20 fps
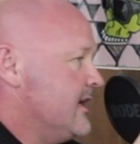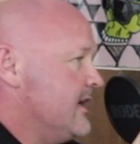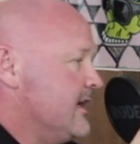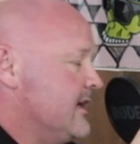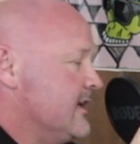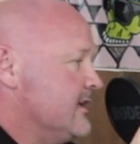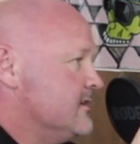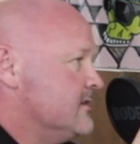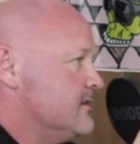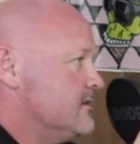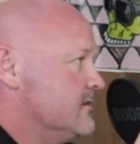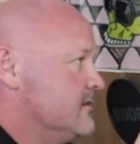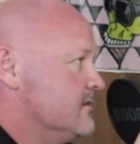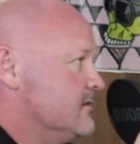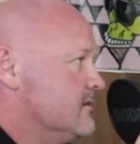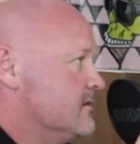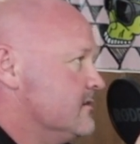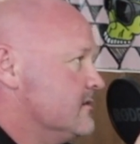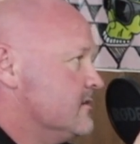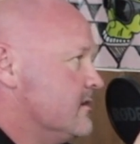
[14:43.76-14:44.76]
And
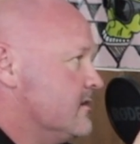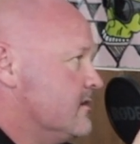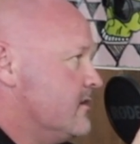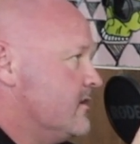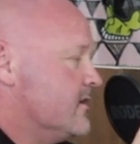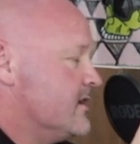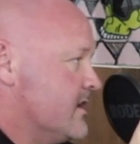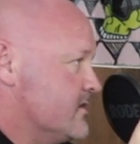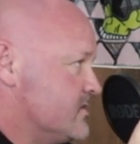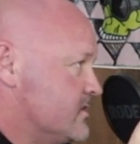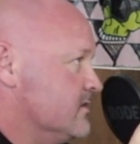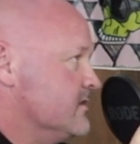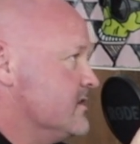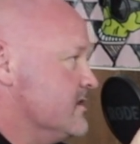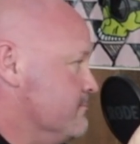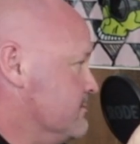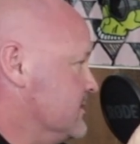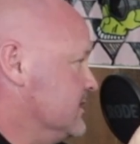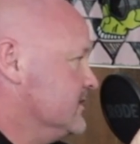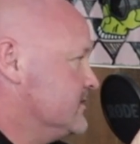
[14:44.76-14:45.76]
I know certainly
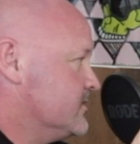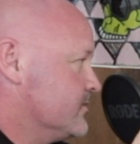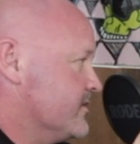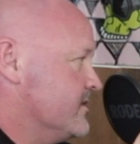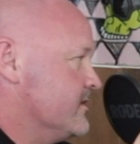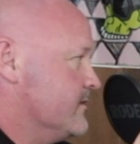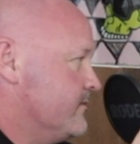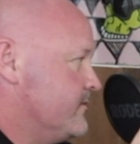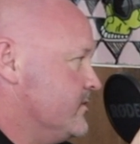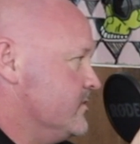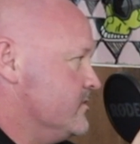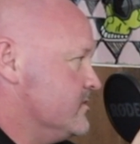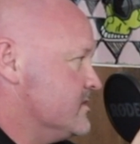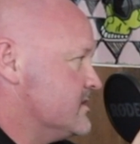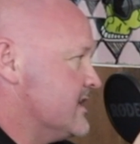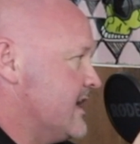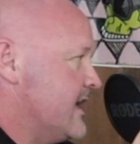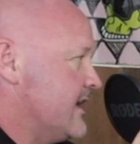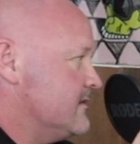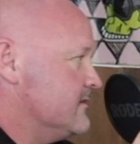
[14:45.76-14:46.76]
the military have
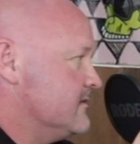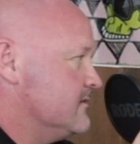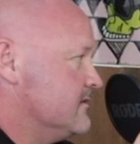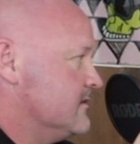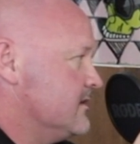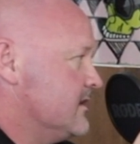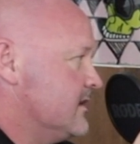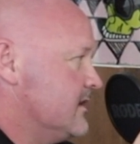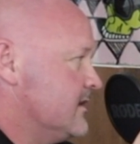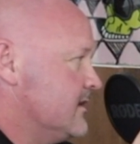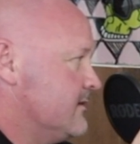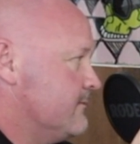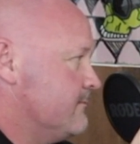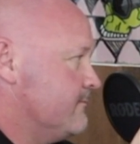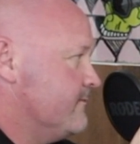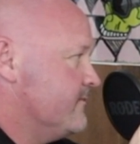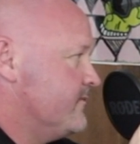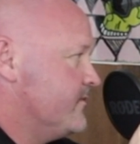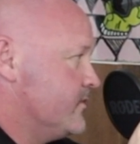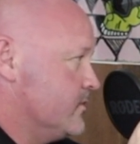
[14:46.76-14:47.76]
used that
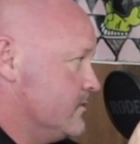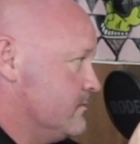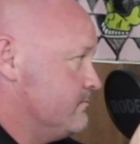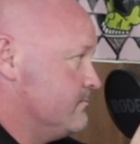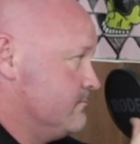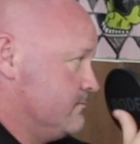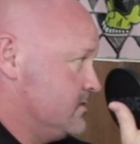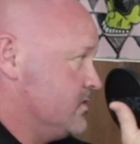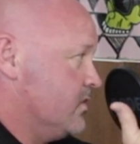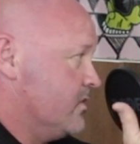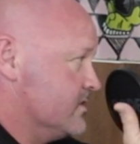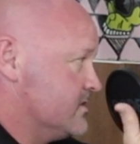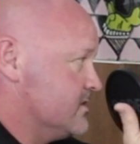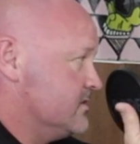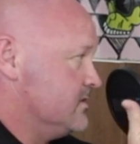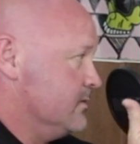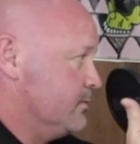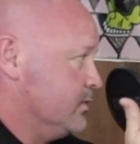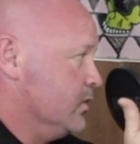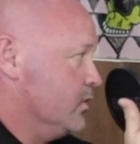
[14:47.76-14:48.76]
for guys
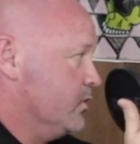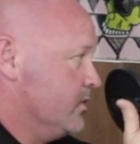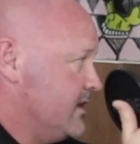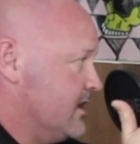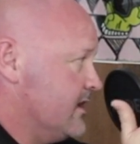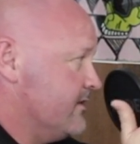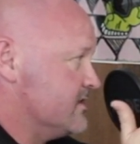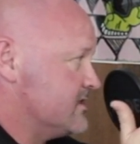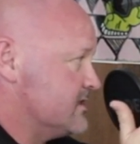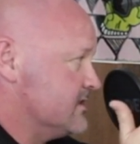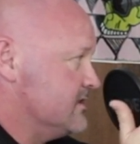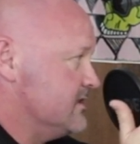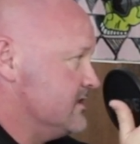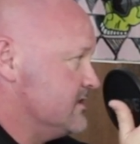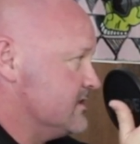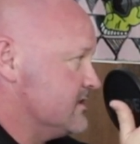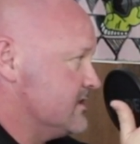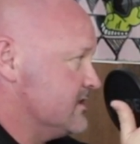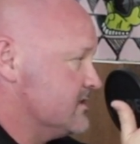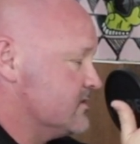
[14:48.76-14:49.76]
that are deployed
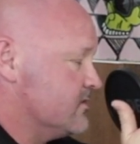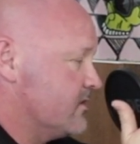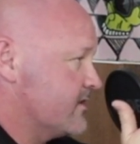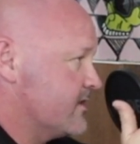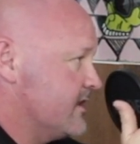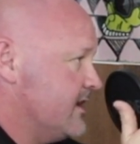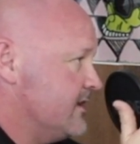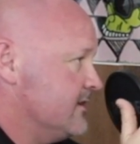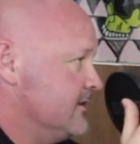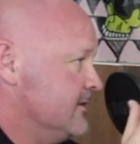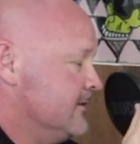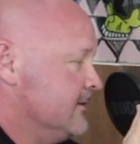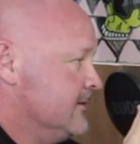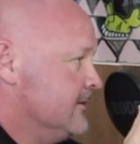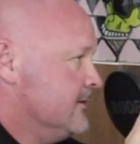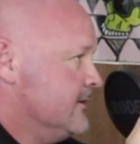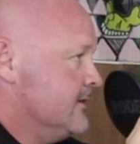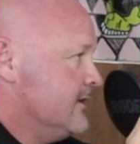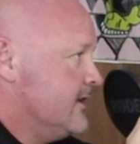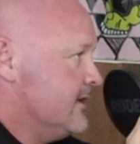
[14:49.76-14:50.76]
overseas and things like that.
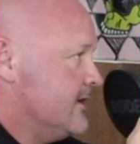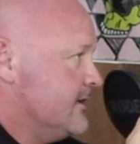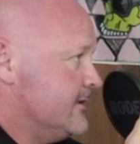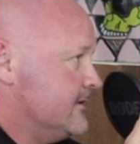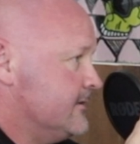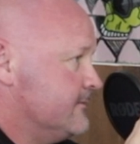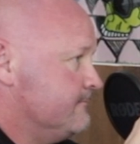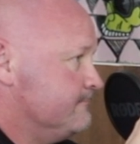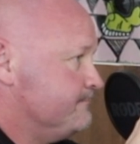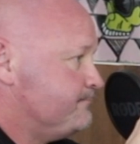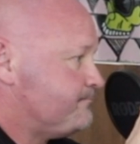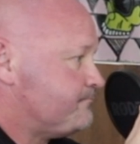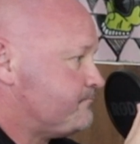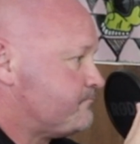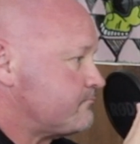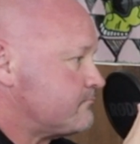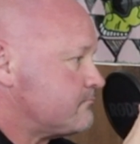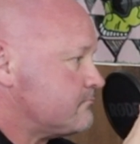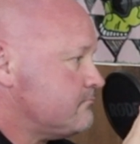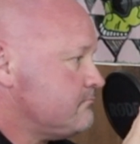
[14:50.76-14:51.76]
You
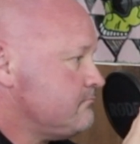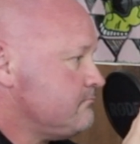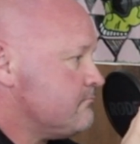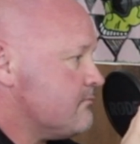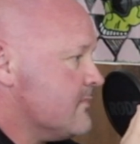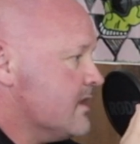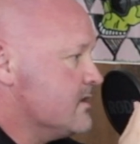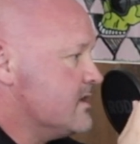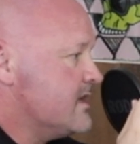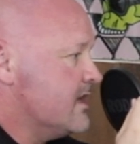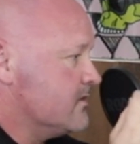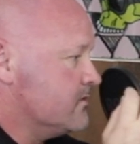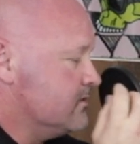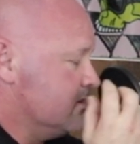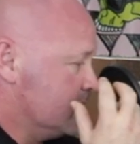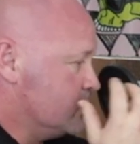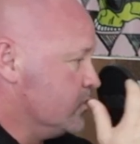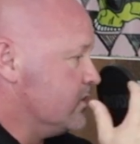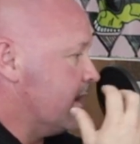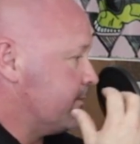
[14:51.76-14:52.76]
get
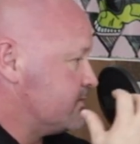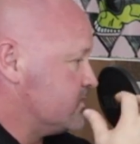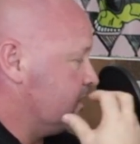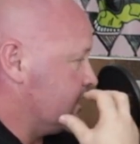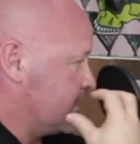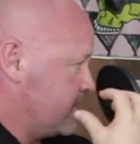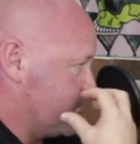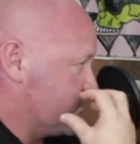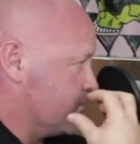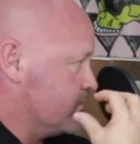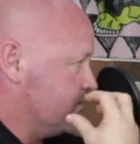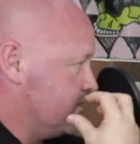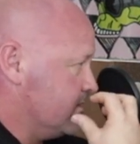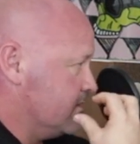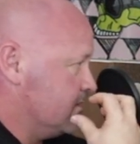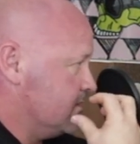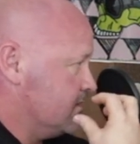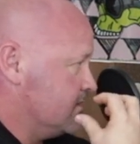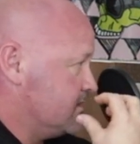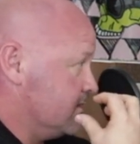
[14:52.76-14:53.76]
a good uptake through
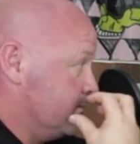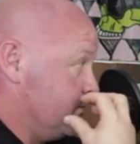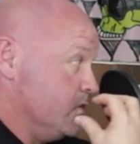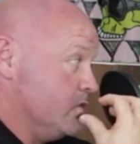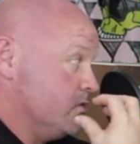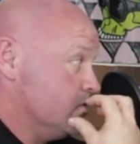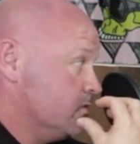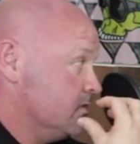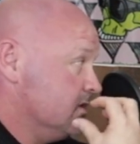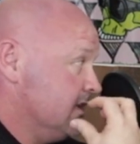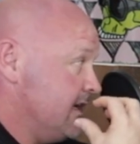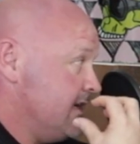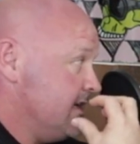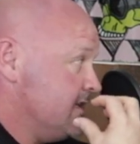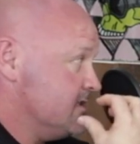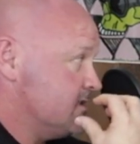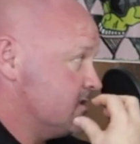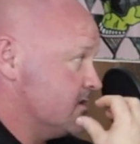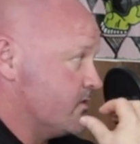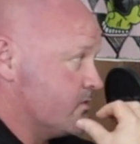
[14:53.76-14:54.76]
the buccal
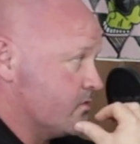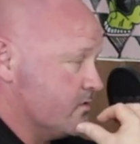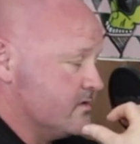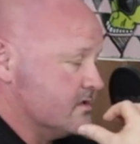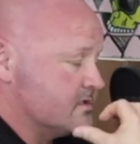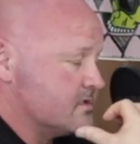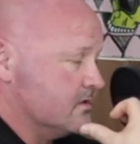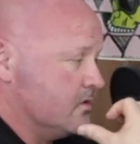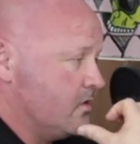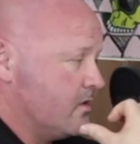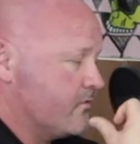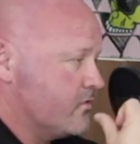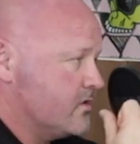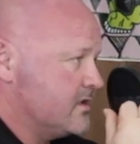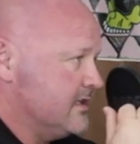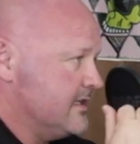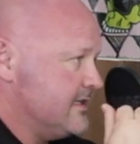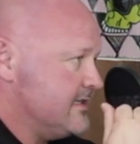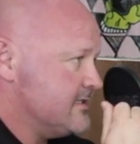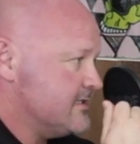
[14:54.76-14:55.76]
glands and through the salivary
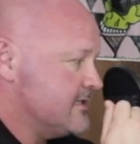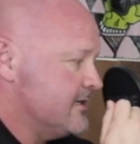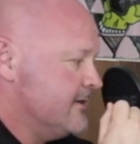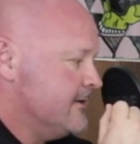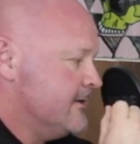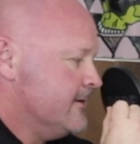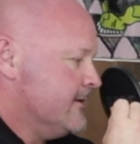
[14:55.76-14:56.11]
glands.